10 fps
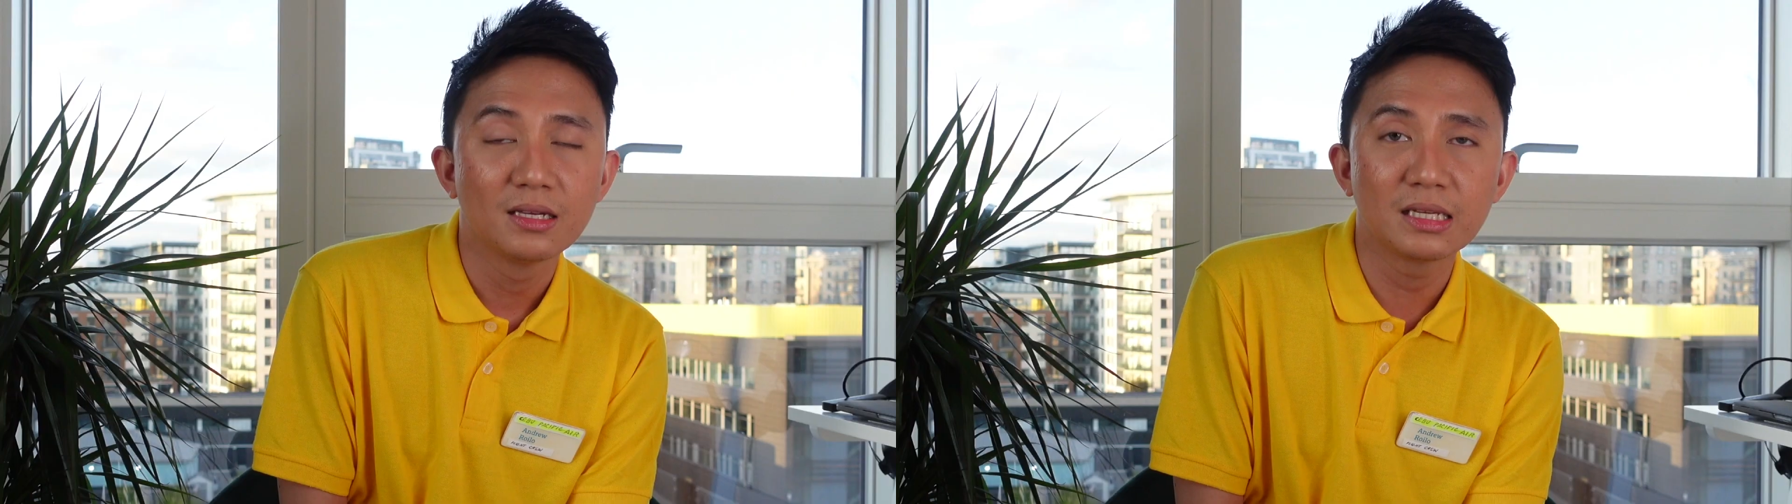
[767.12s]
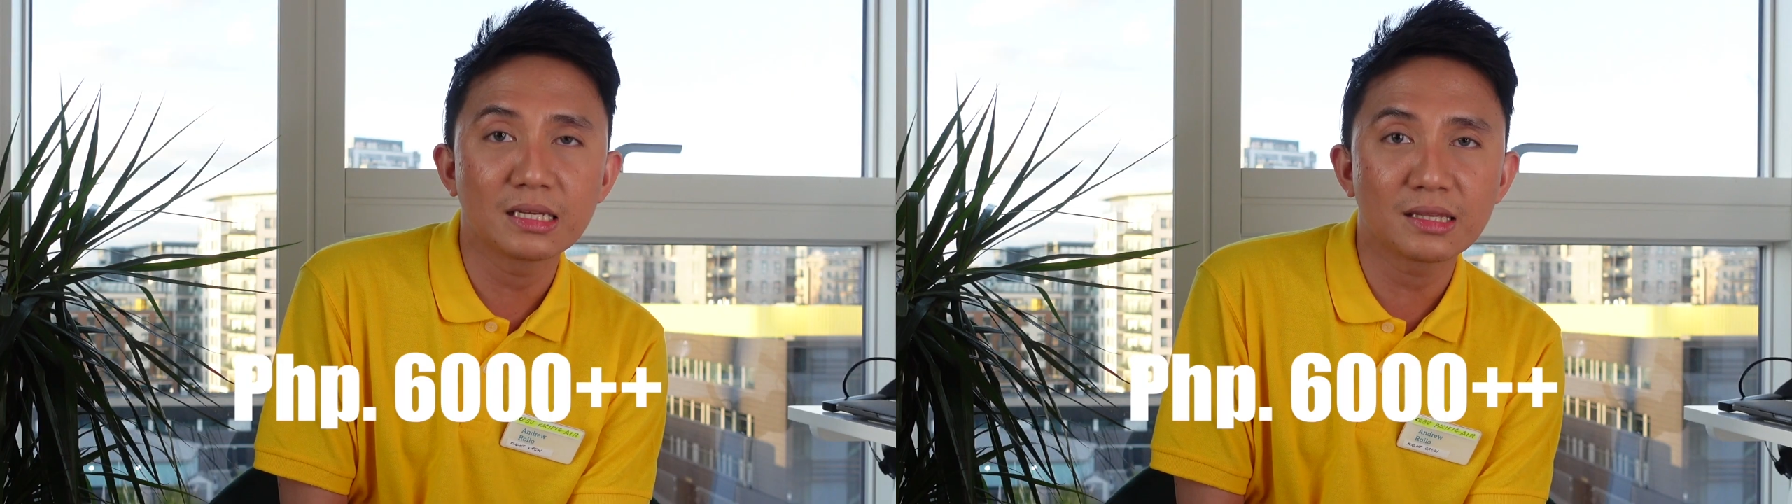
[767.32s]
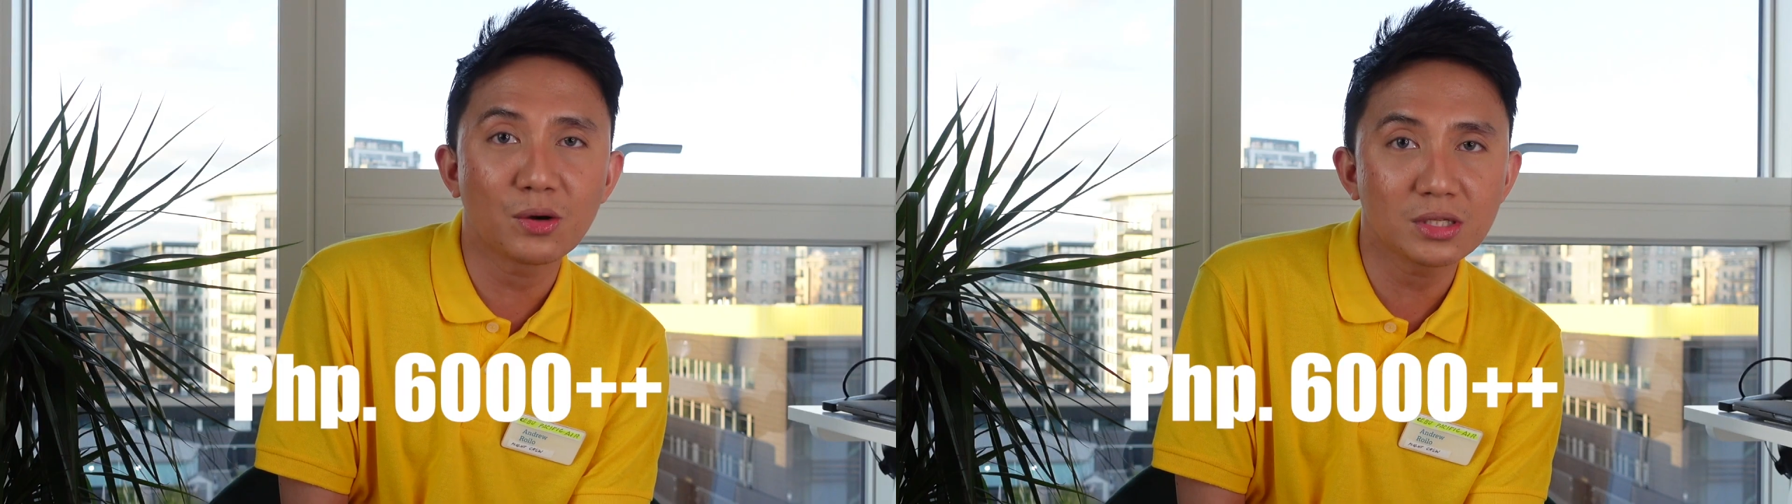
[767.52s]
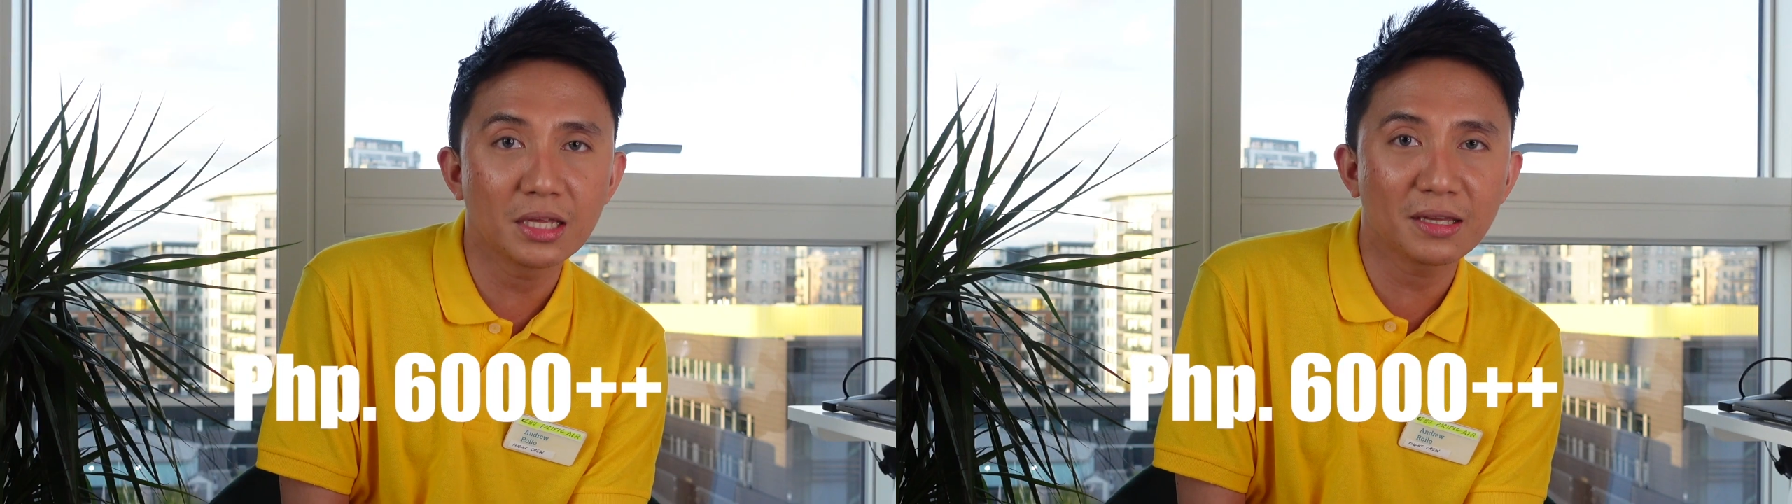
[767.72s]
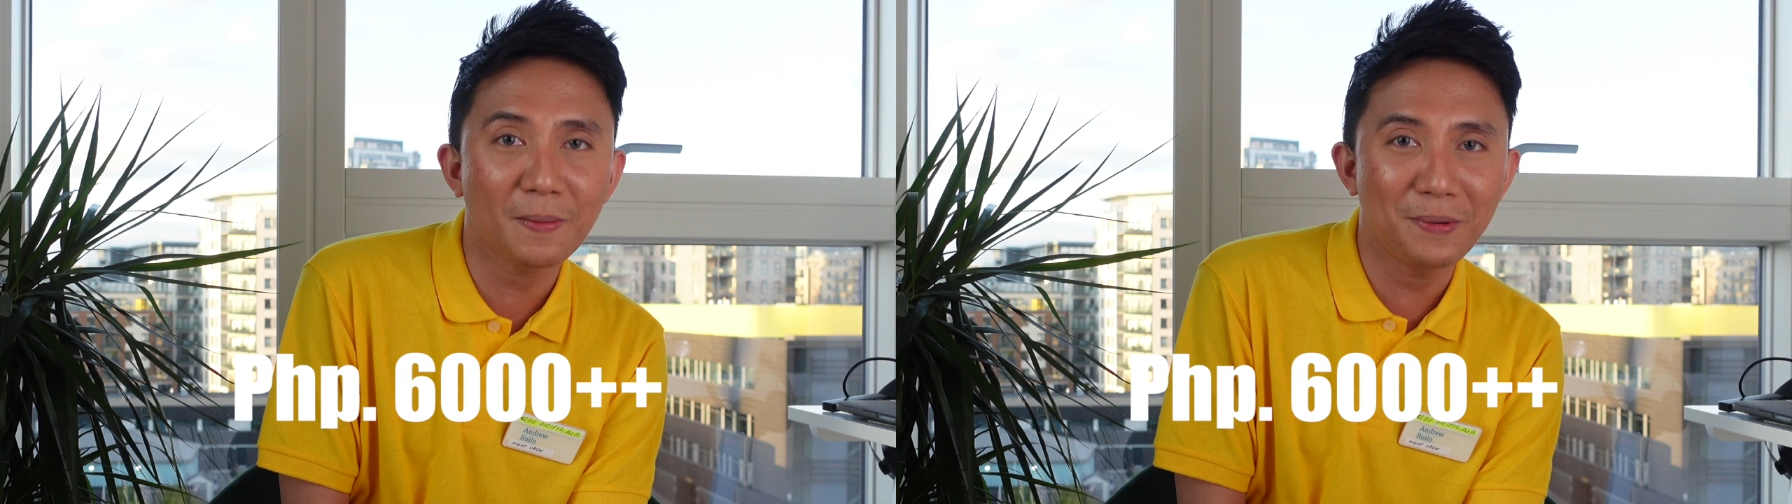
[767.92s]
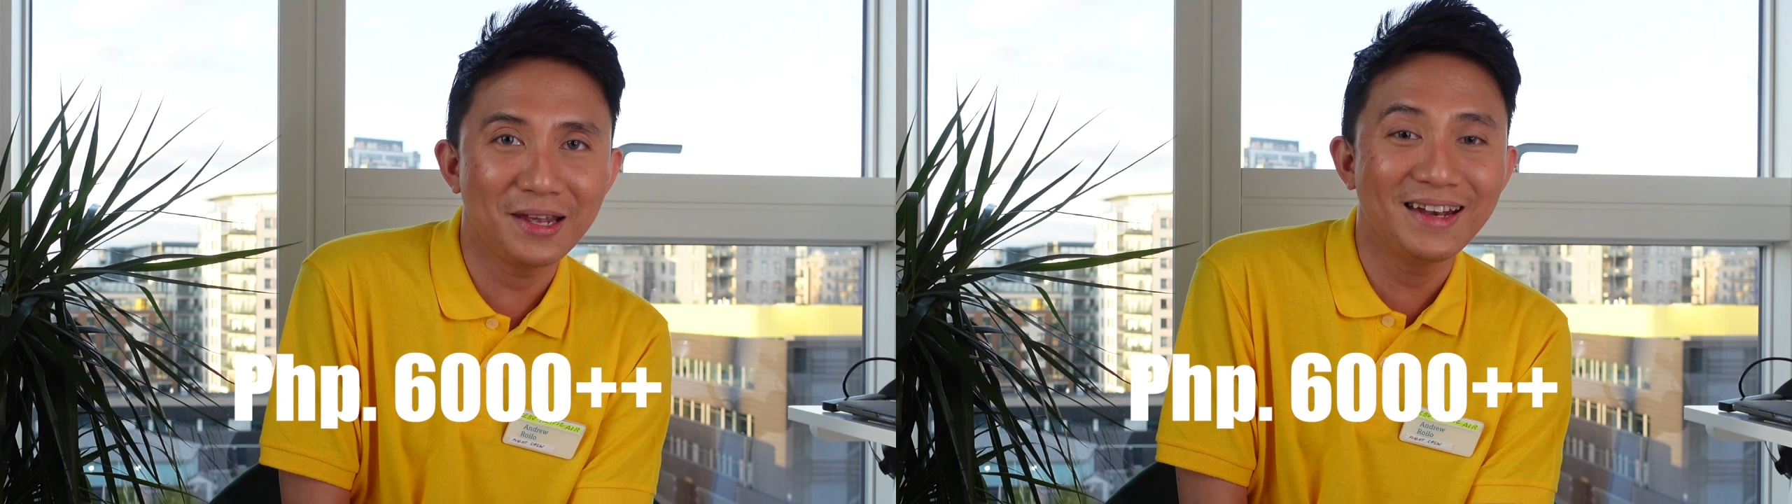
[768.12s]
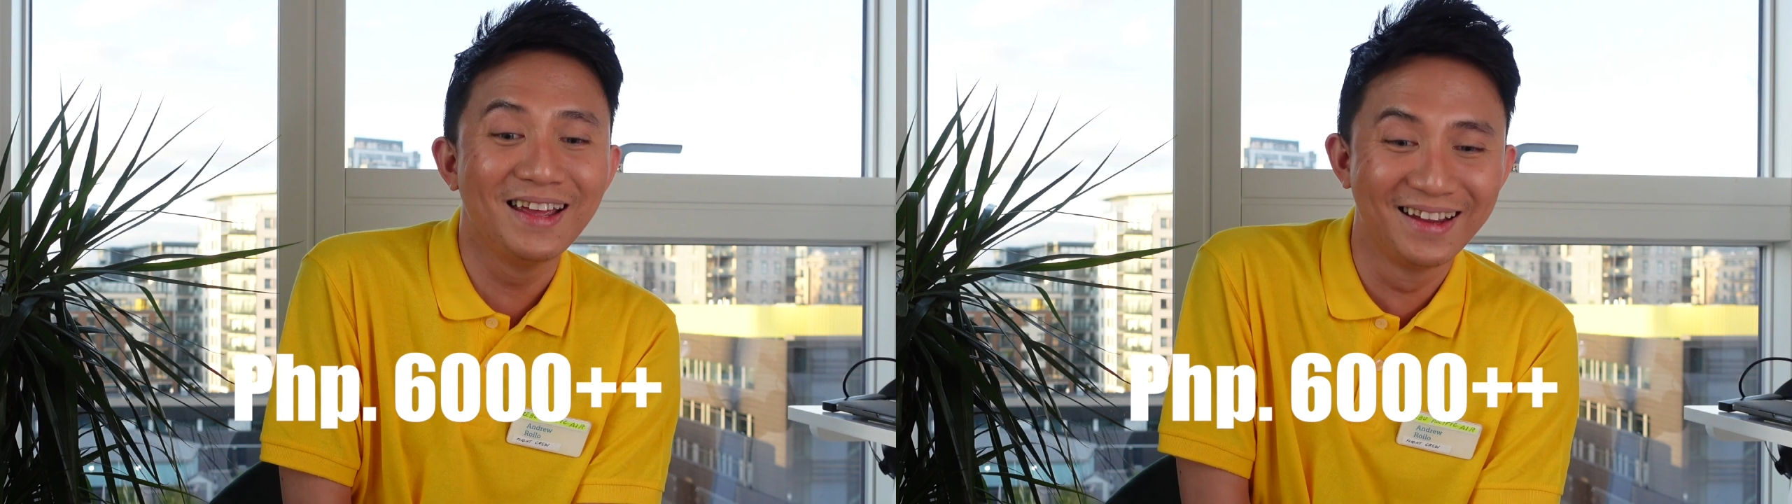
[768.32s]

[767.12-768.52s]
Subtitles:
6,000 kapin